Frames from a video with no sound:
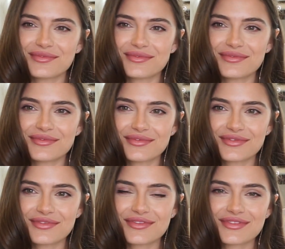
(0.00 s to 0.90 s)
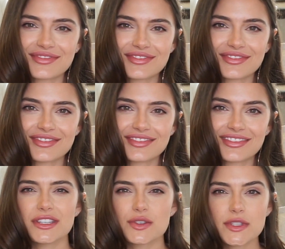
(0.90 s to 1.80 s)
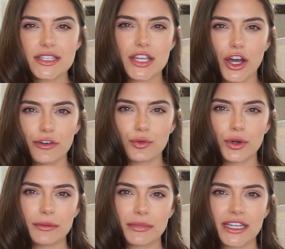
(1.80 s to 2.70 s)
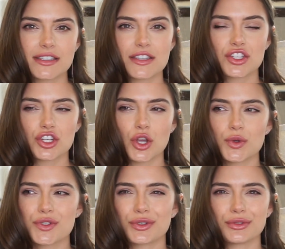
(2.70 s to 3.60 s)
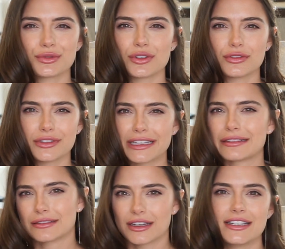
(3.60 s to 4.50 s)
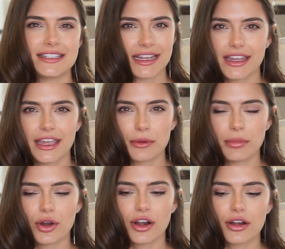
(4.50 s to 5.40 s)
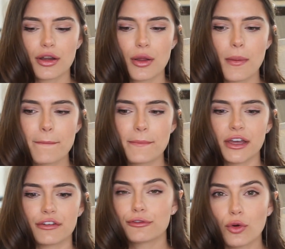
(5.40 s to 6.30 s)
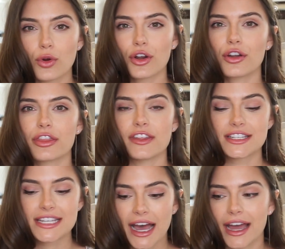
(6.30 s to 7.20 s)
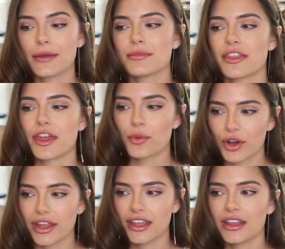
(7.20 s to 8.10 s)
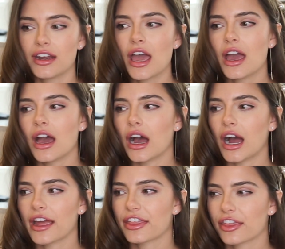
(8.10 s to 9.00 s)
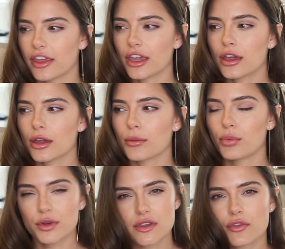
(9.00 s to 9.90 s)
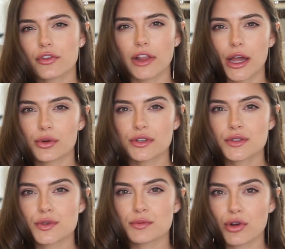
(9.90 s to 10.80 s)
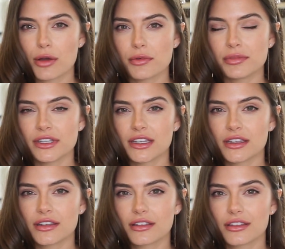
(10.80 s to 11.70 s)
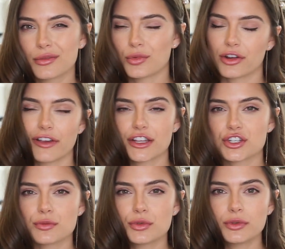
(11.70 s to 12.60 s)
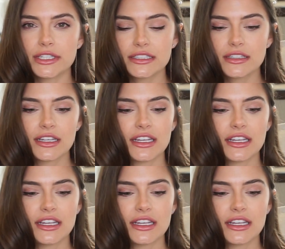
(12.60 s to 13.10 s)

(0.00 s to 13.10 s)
Best fashion. This one's a tough one because the shows are like a decade apart, but for the time that they were in, I think Boys Over Flowers was probably the more fashionable one.